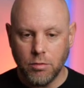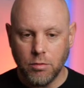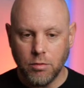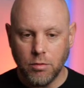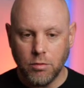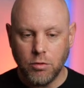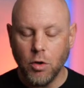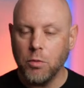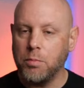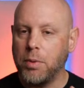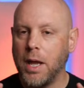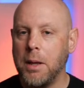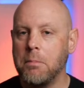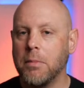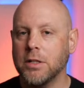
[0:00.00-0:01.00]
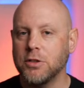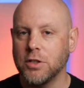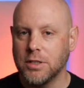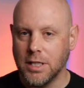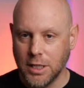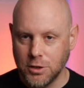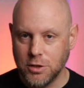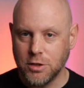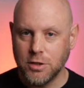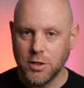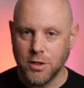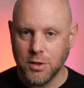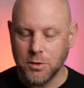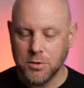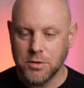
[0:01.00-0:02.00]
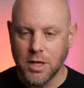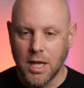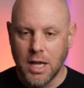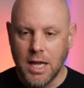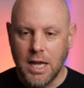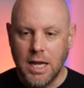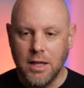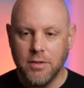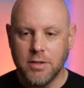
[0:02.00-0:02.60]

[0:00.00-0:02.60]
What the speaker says: don't pay much attention to those in the